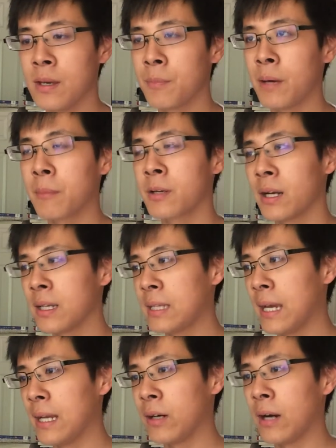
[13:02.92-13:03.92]
but I'm cutting
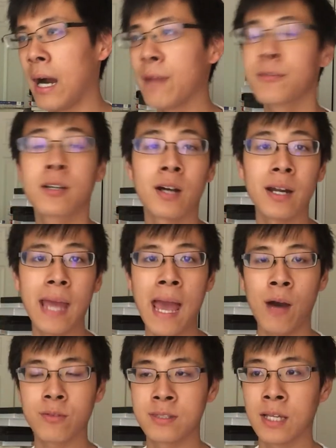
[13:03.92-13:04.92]
that out. I've cut
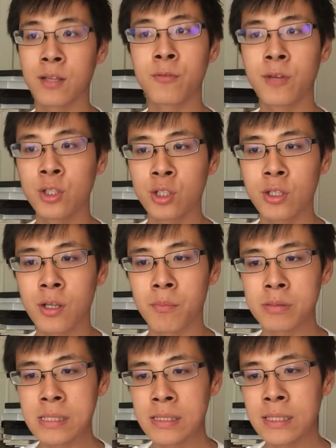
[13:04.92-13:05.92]
out television
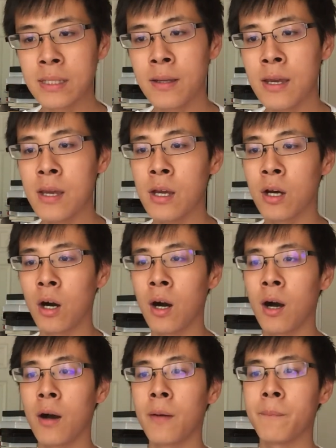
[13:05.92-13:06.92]
completely,
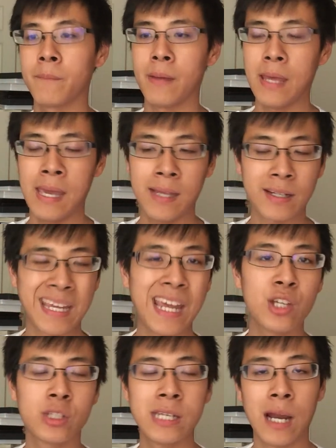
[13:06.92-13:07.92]
and
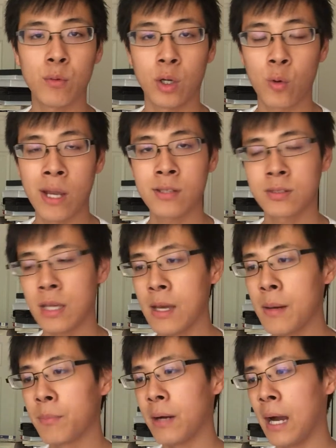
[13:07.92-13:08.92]
occasionally I regress,
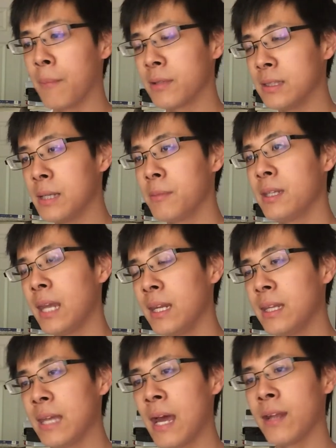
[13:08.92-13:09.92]
but I'm
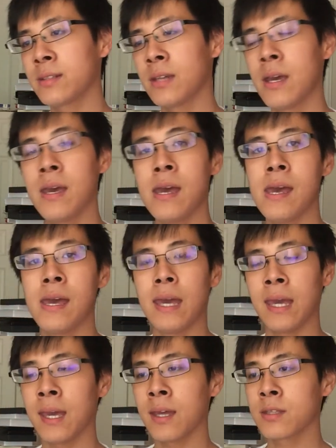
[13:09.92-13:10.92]
eliminating that.
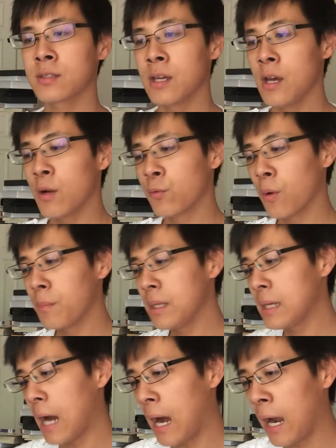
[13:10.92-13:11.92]
And for
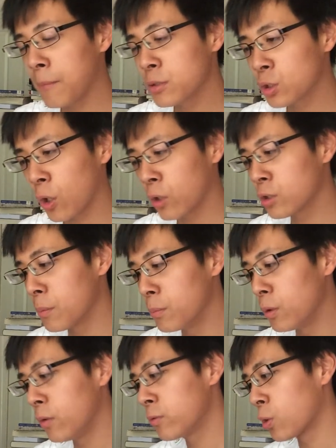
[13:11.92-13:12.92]
me, I'm starting to
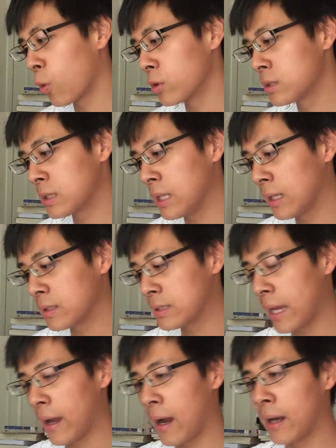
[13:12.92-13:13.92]
move towards things
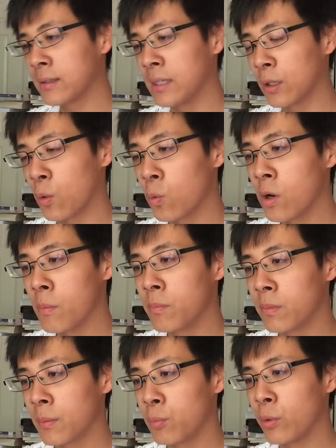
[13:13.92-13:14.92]
that I think will
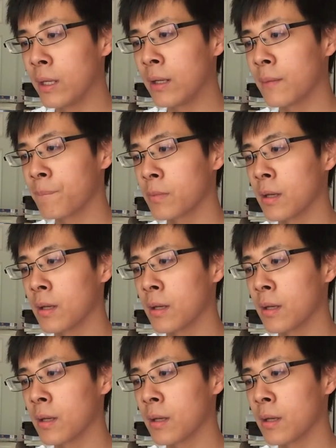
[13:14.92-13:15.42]
bring